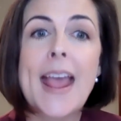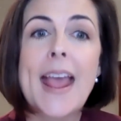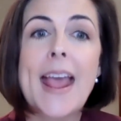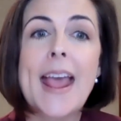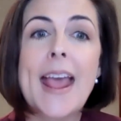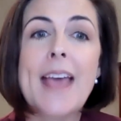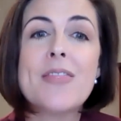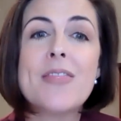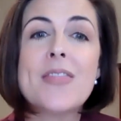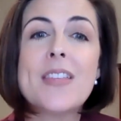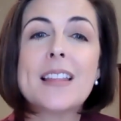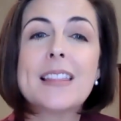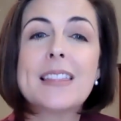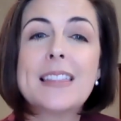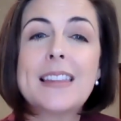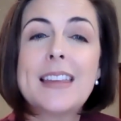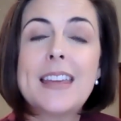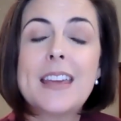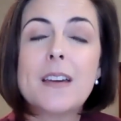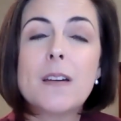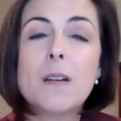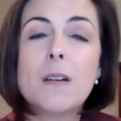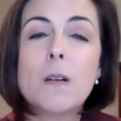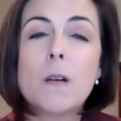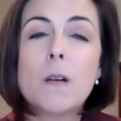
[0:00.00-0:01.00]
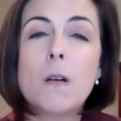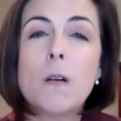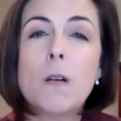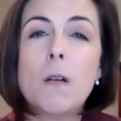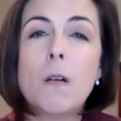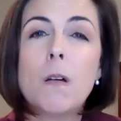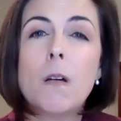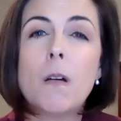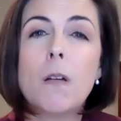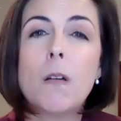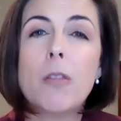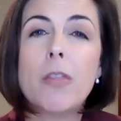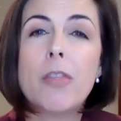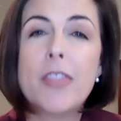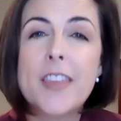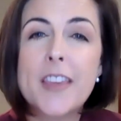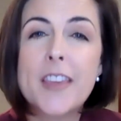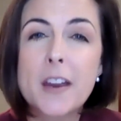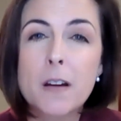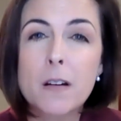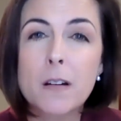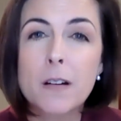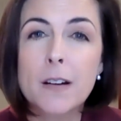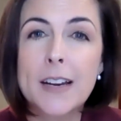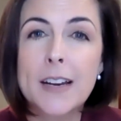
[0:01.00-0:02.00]
And the legal
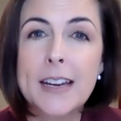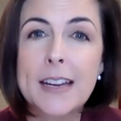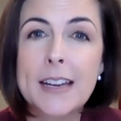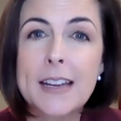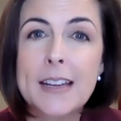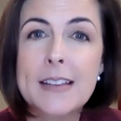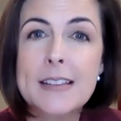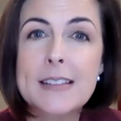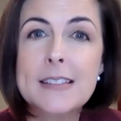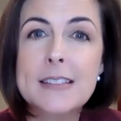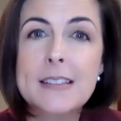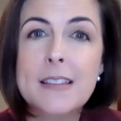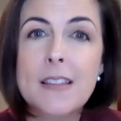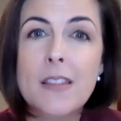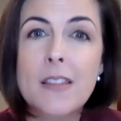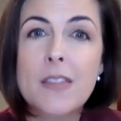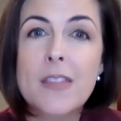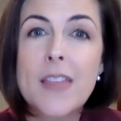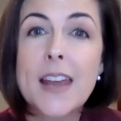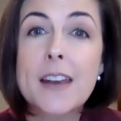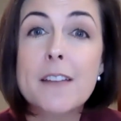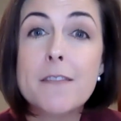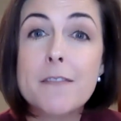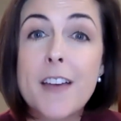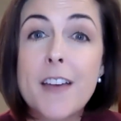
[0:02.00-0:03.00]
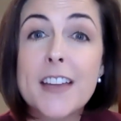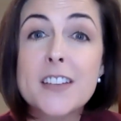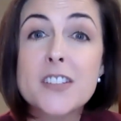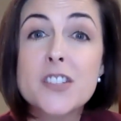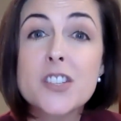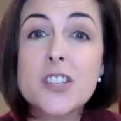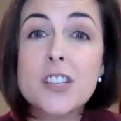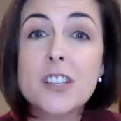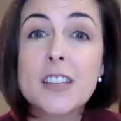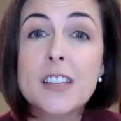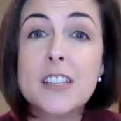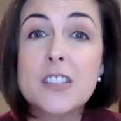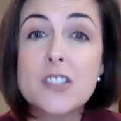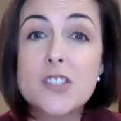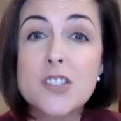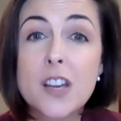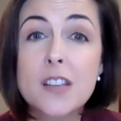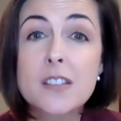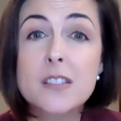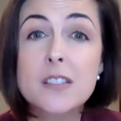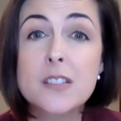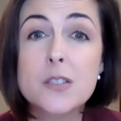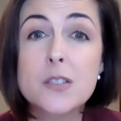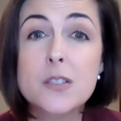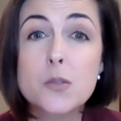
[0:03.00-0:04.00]
theories that eventually
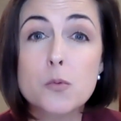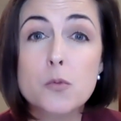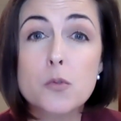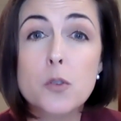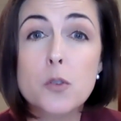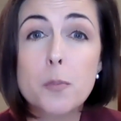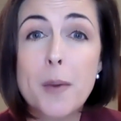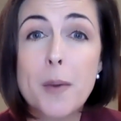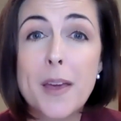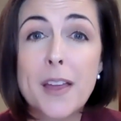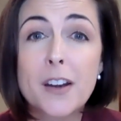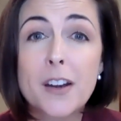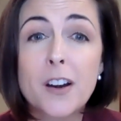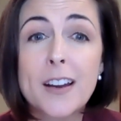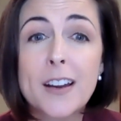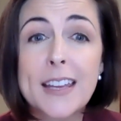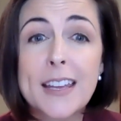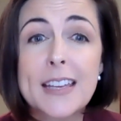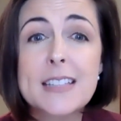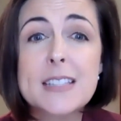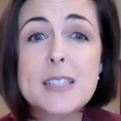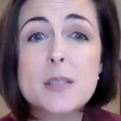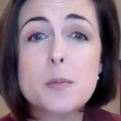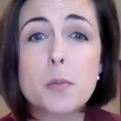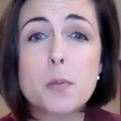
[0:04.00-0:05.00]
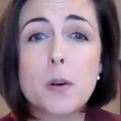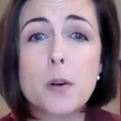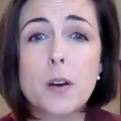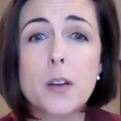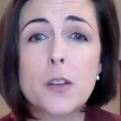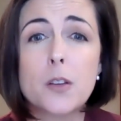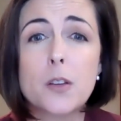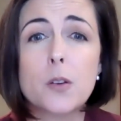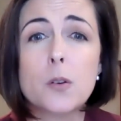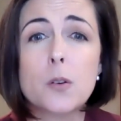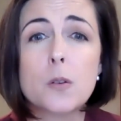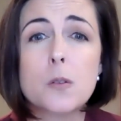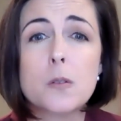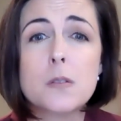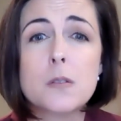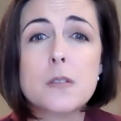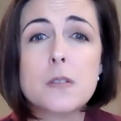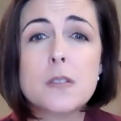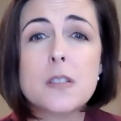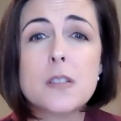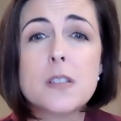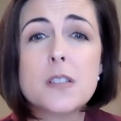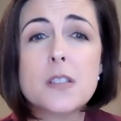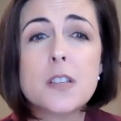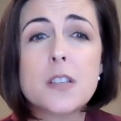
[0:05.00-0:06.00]
Justice Ruth Bader Ginsburg used
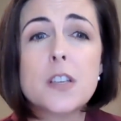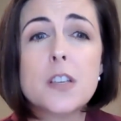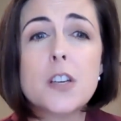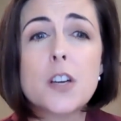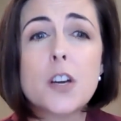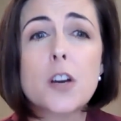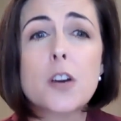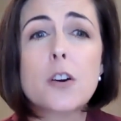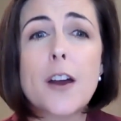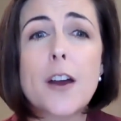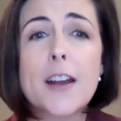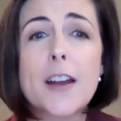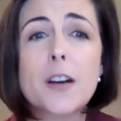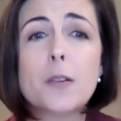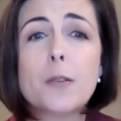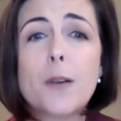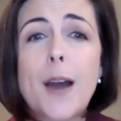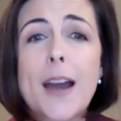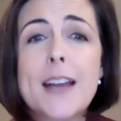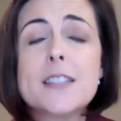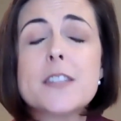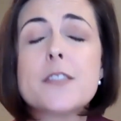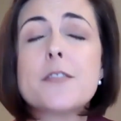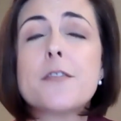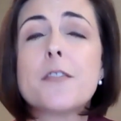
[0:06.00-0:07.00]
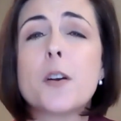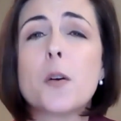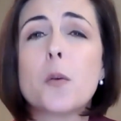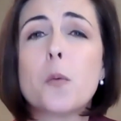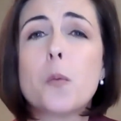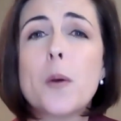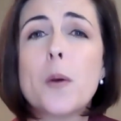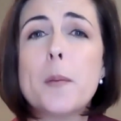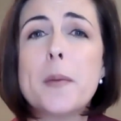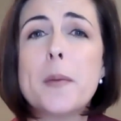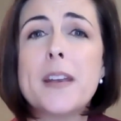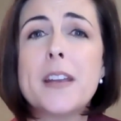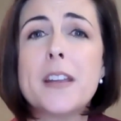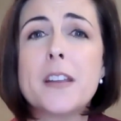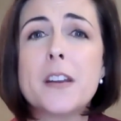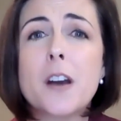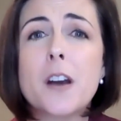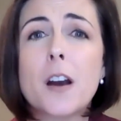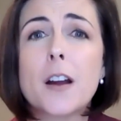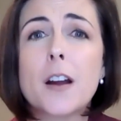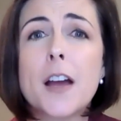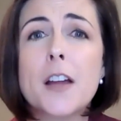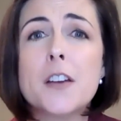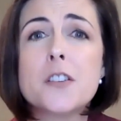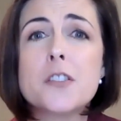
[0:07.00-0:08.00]
to secure greater rights for women in
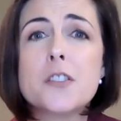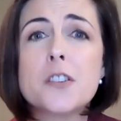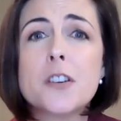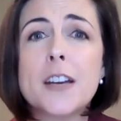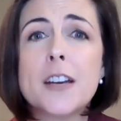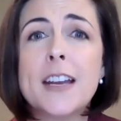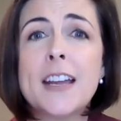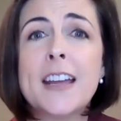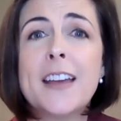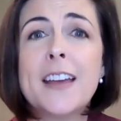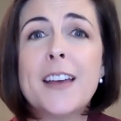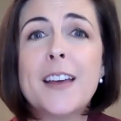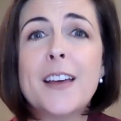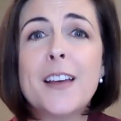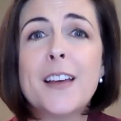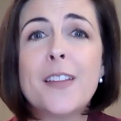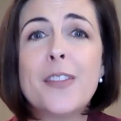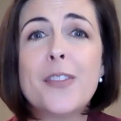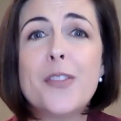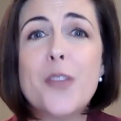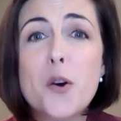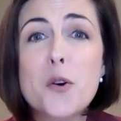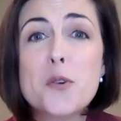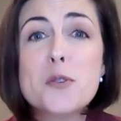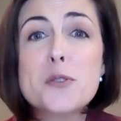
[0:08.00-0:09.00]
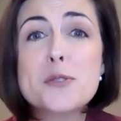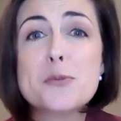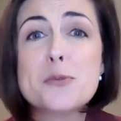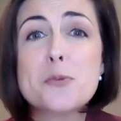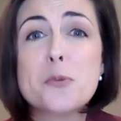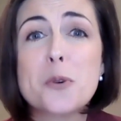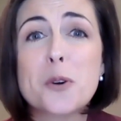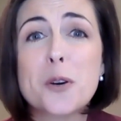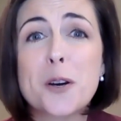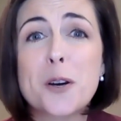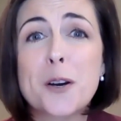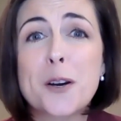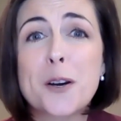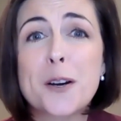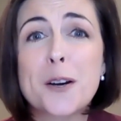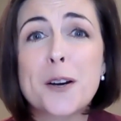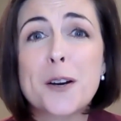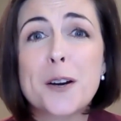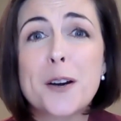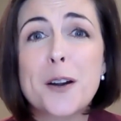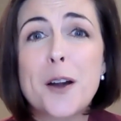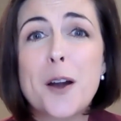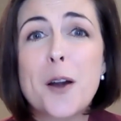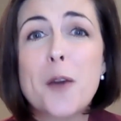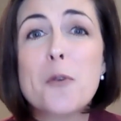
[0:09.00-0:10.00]
our country, those were
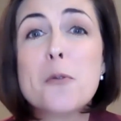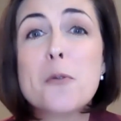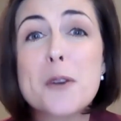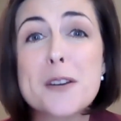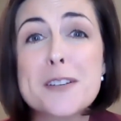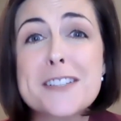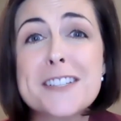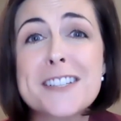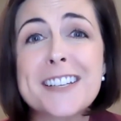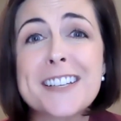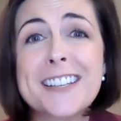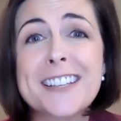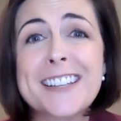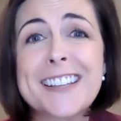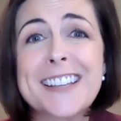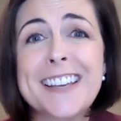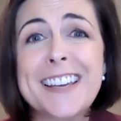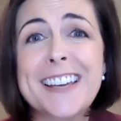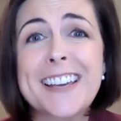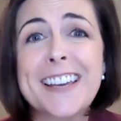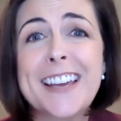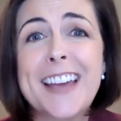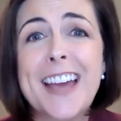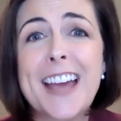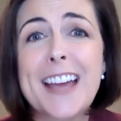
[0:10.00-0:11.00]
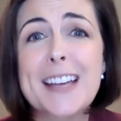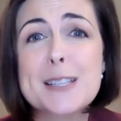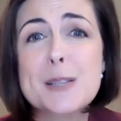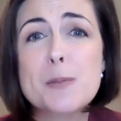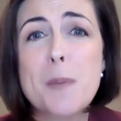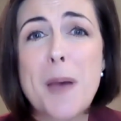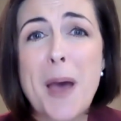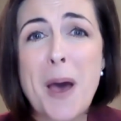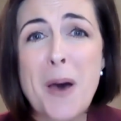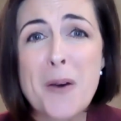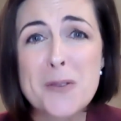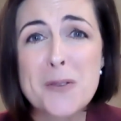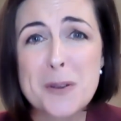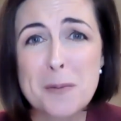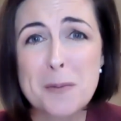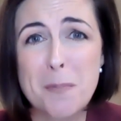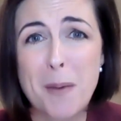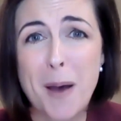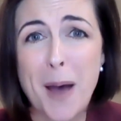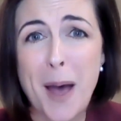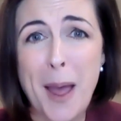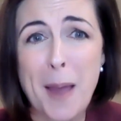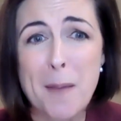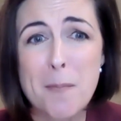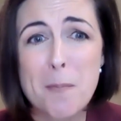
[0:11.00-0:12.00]
originally expounded
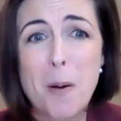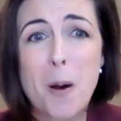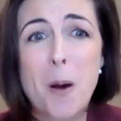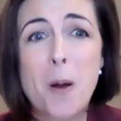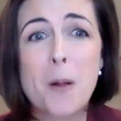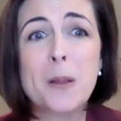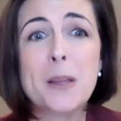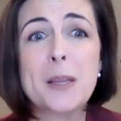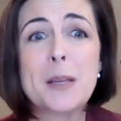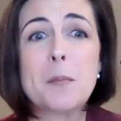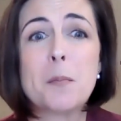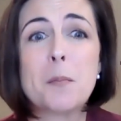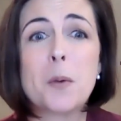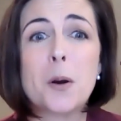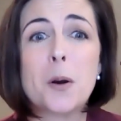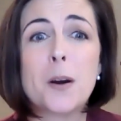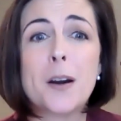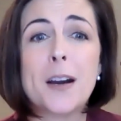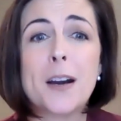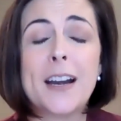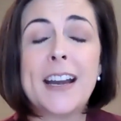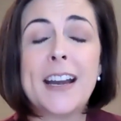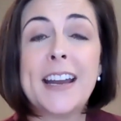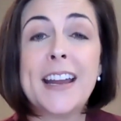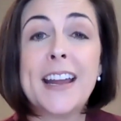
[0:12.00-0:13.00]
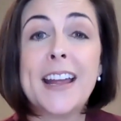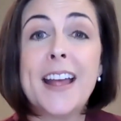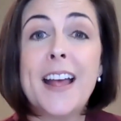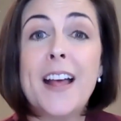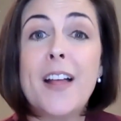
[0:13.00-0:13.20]
by Pauli Murray.